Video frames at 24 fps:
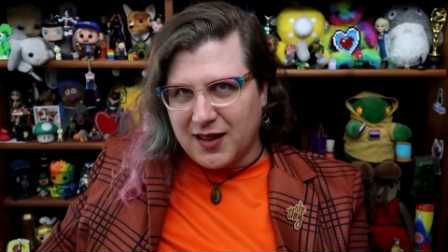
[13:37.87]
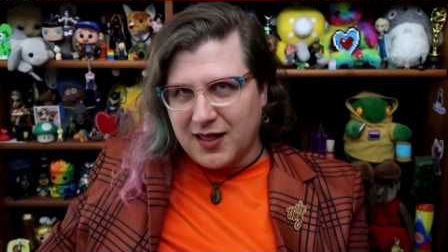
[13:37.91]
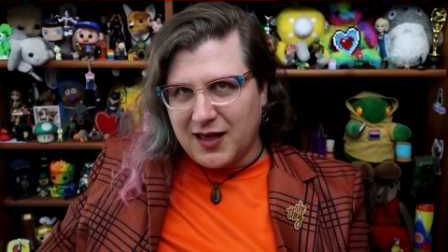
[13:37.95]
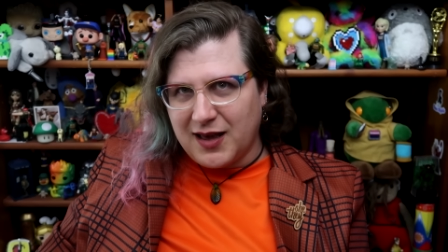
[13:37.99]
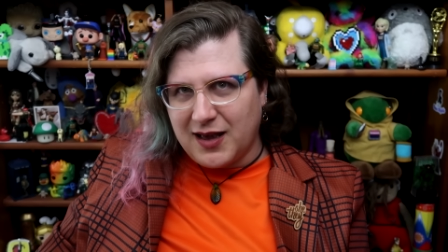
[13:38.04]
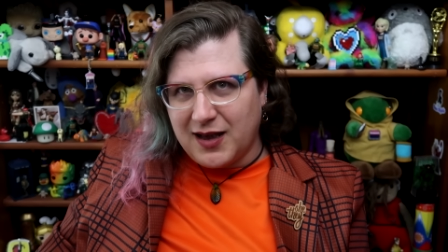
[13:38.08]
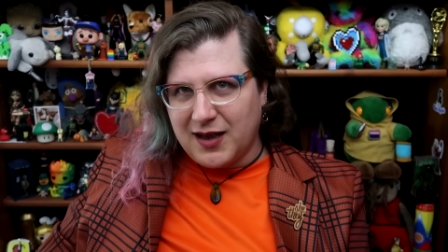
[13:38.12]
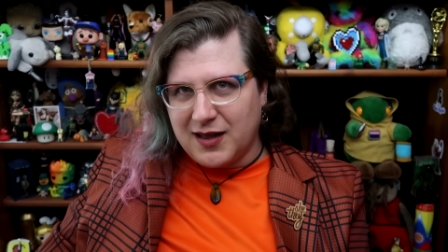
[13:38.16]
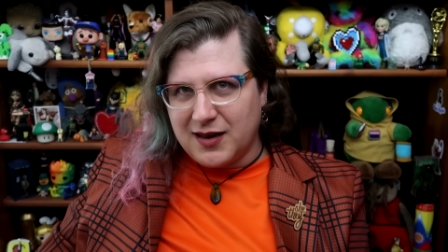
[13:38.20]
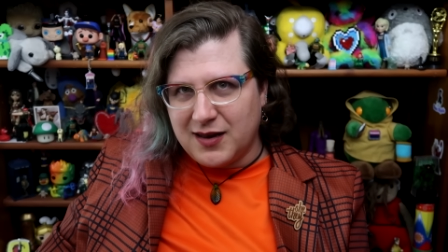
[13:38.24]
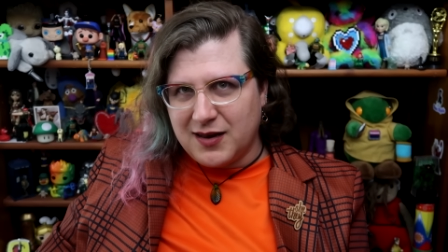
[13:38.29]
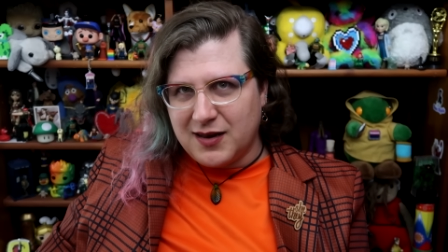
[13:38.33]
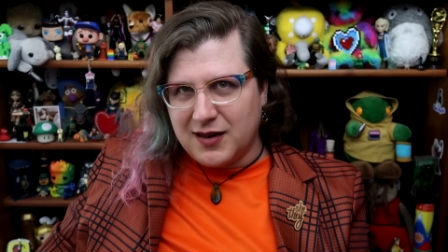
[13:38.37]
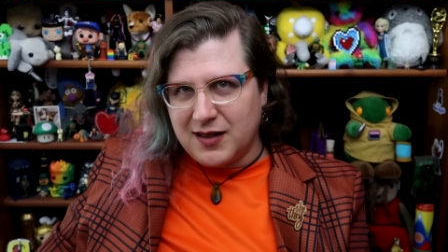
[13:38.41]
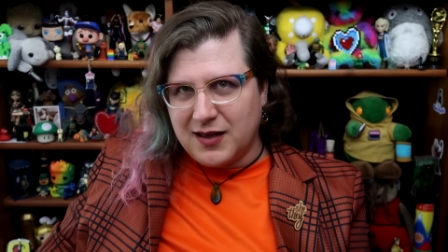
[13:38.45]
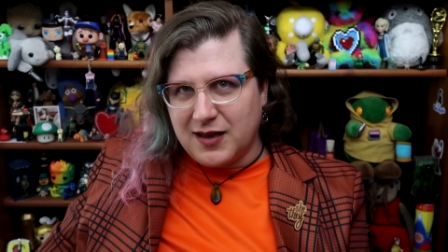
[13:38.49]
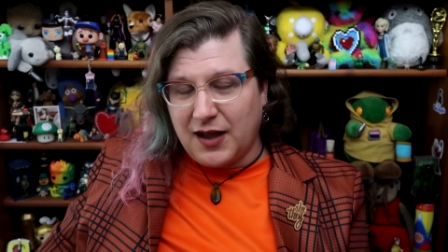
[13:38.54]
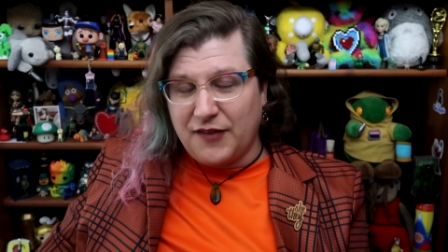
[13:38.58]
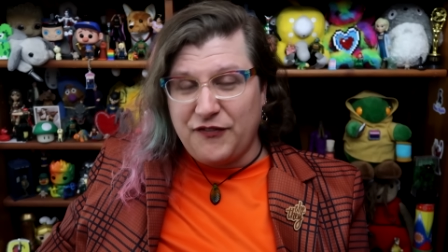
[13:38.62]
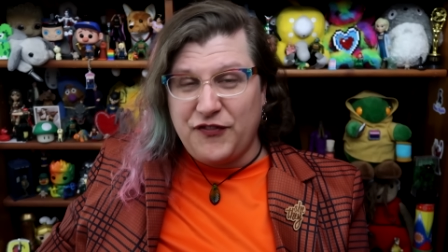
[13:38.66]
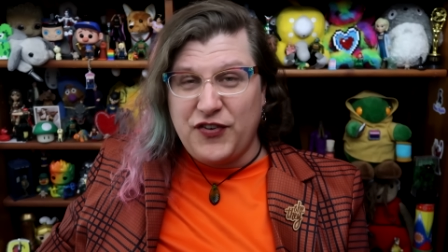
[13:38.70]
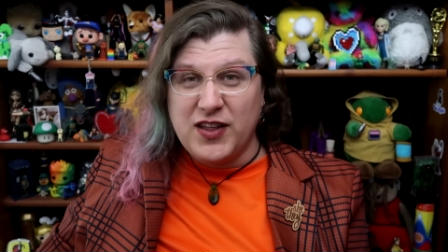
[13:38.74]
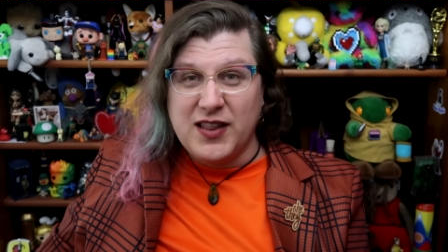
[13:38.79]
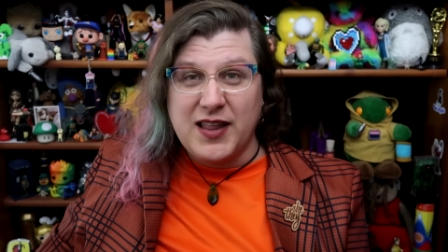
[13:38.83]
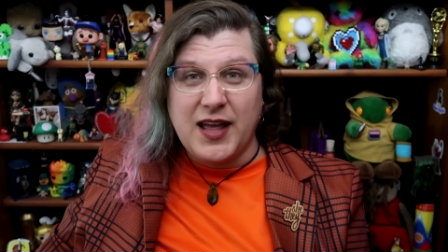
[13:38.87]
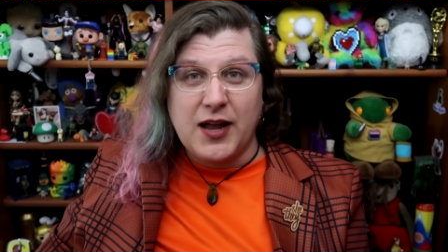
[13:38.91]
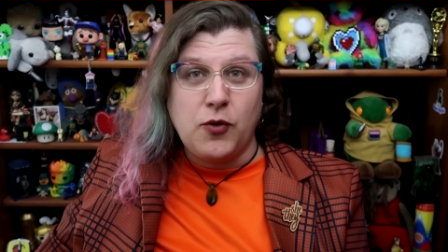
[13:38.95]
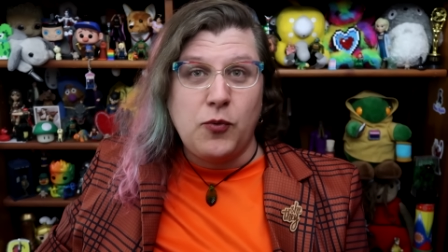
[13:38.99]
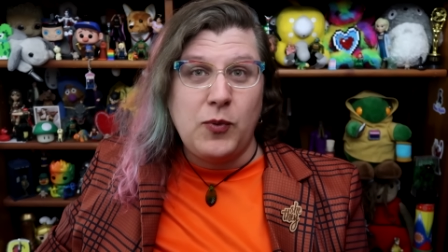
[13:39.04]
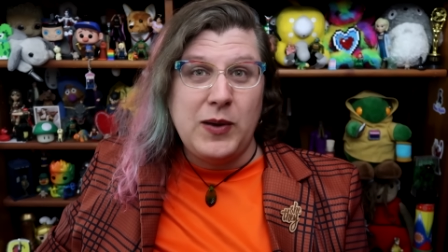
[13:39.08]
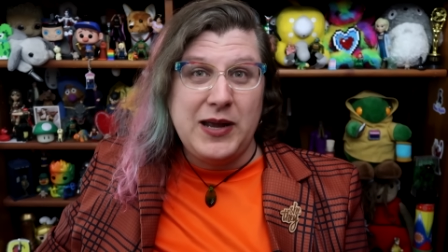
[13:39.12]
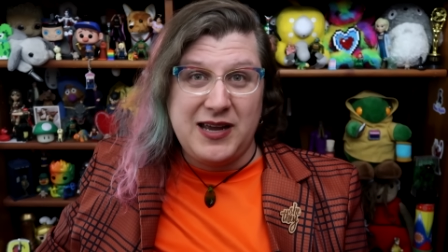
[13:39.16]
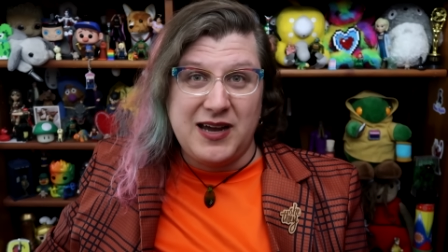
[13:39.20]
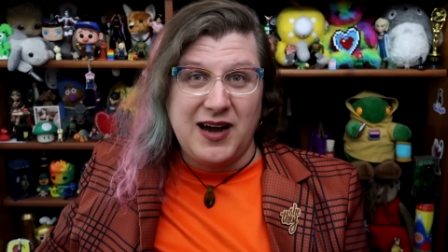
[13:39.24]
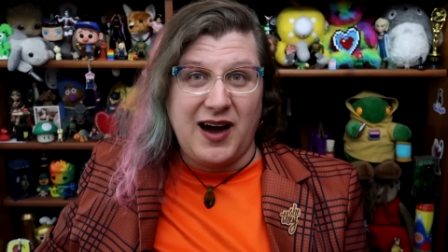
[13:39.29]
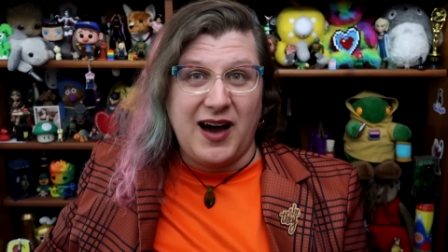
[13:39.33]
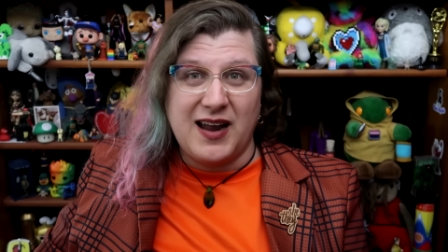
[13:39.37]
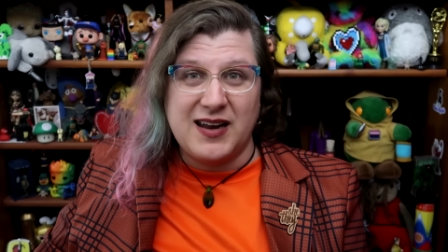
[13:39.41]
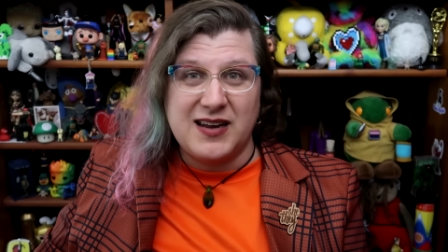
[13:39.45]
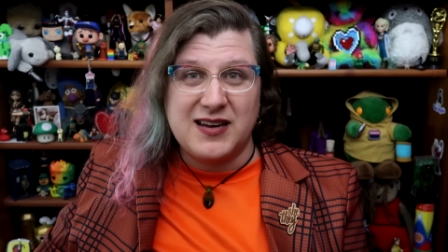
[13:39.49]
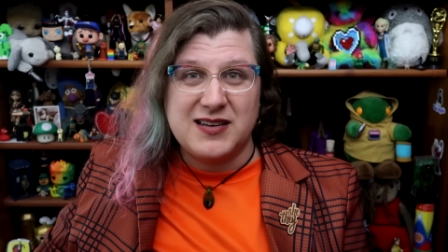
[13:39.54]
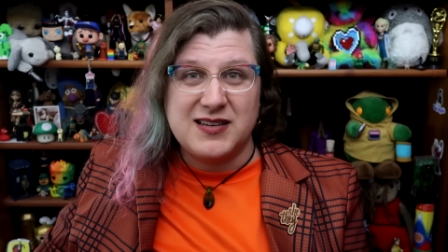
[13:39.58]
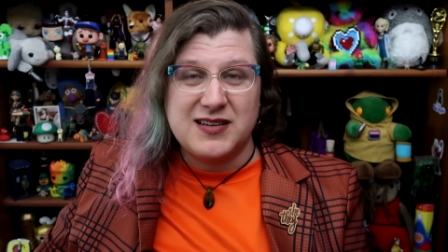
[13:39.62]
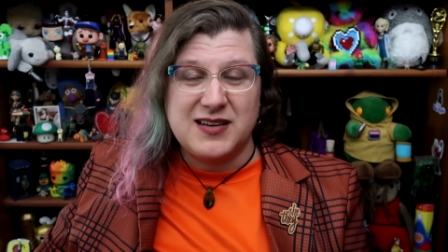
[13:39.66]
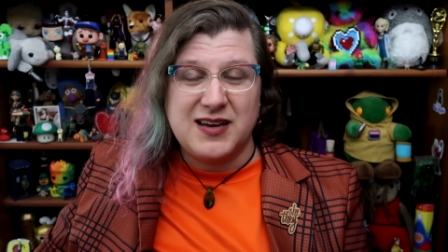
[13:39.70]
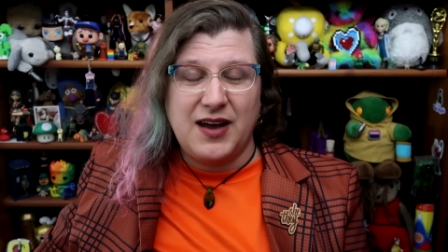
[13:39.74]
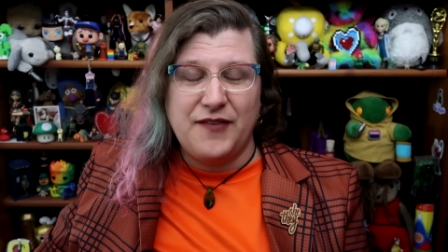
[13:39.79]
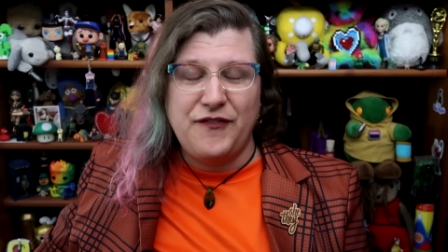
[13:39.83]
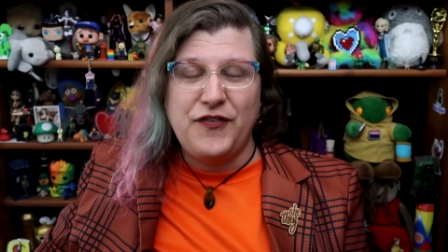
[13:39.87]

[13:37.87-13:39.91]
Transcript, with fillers: of that, I feel like we got it.